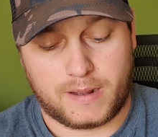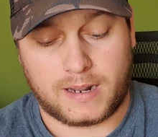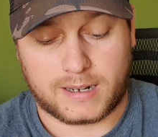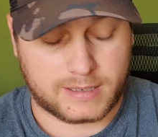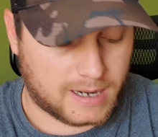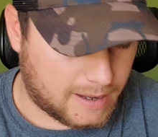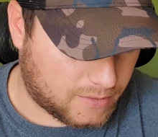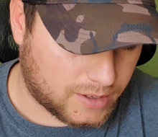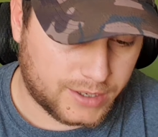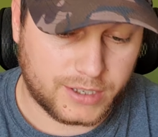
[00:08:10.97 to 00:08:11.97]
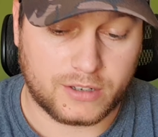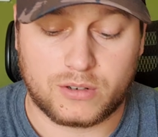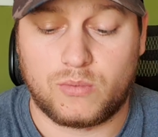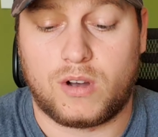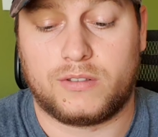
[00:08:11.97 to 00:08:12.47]
Like I said, I have got the
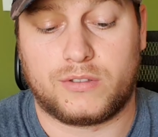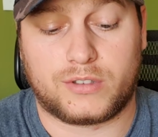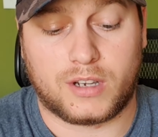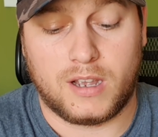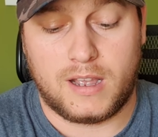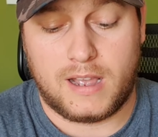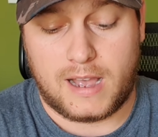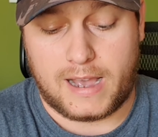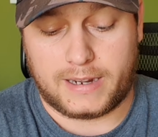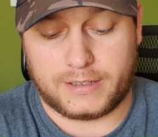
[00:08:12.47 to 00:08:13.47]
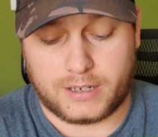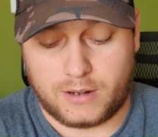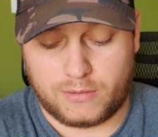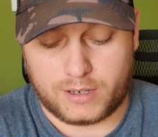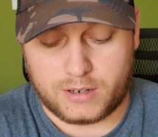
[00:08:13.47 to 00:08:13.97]
digital ones, and you
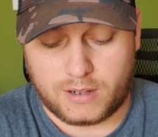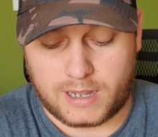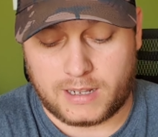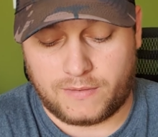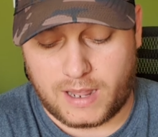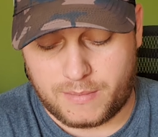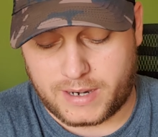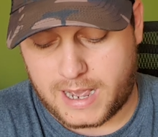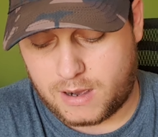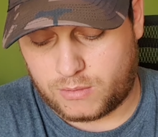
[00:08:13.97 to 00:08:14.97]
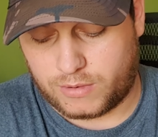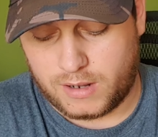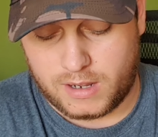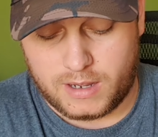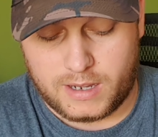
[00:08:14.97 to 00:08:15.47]
know, it's not that they've let me down,
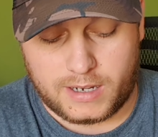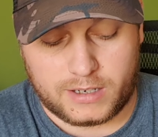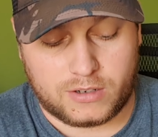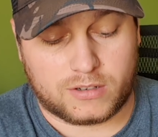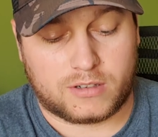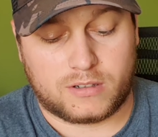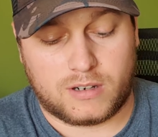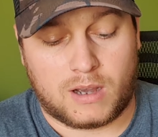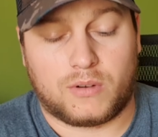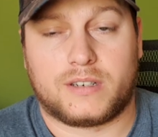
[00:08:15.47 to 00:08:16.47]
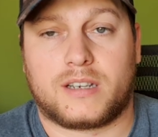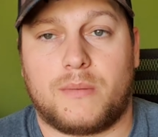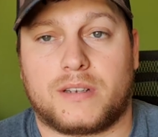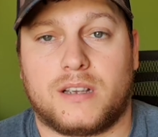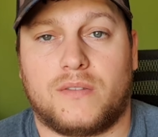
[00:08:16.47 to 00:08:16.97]
it's just I wanted to get
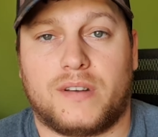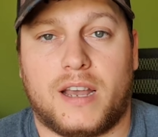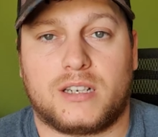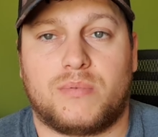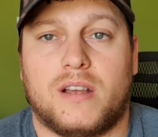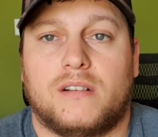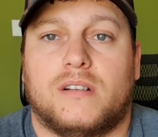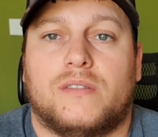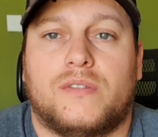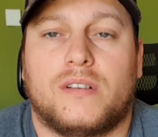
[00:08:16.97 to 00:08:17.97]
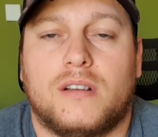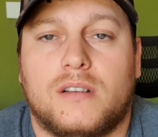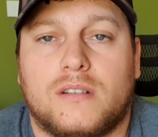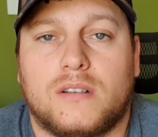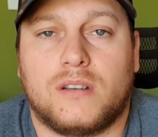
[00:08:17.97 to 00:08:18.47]
myself a nice pair
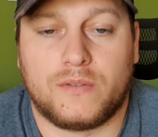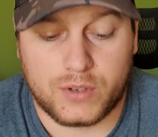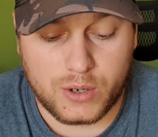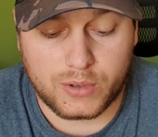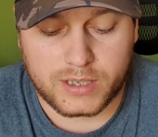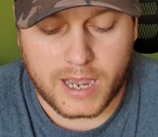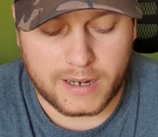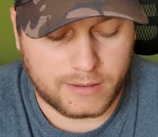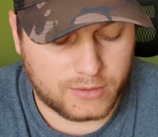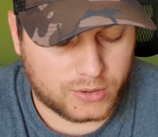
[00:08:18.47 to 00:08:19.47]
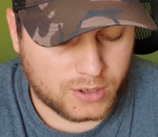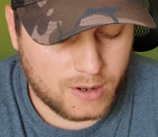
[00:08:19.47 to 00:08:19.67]
of new scales,